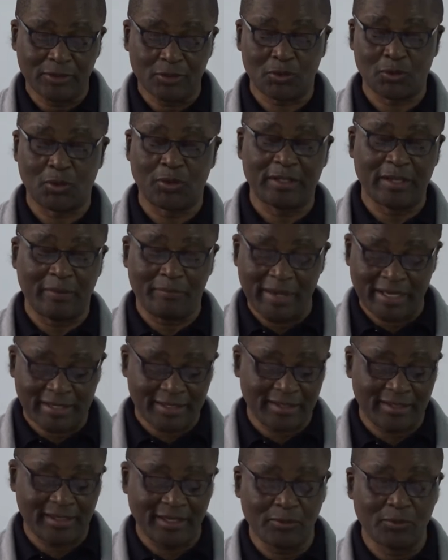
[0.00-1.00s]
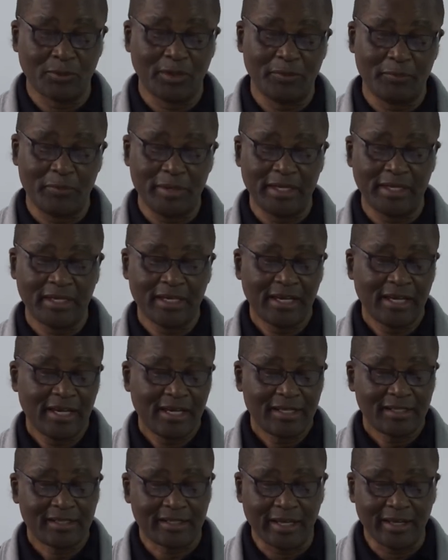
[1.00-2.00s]
So the best thing will be
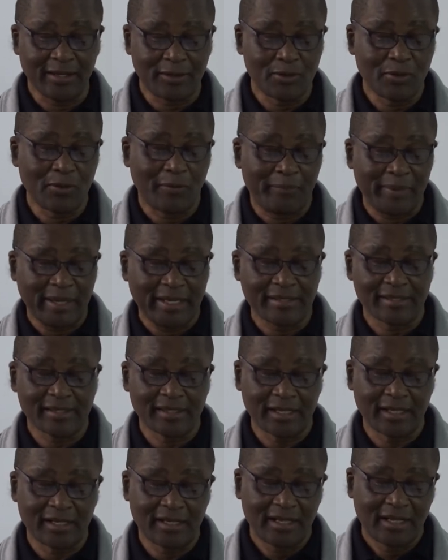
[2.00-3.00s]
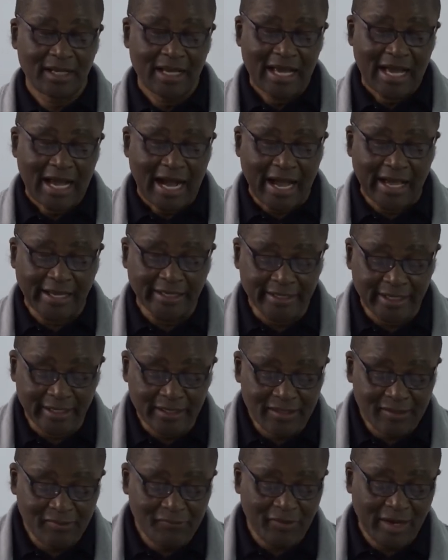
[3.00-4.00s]
take your pencil,
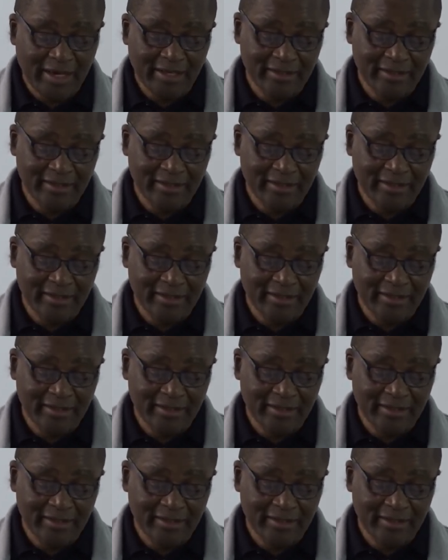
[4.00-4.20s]
identify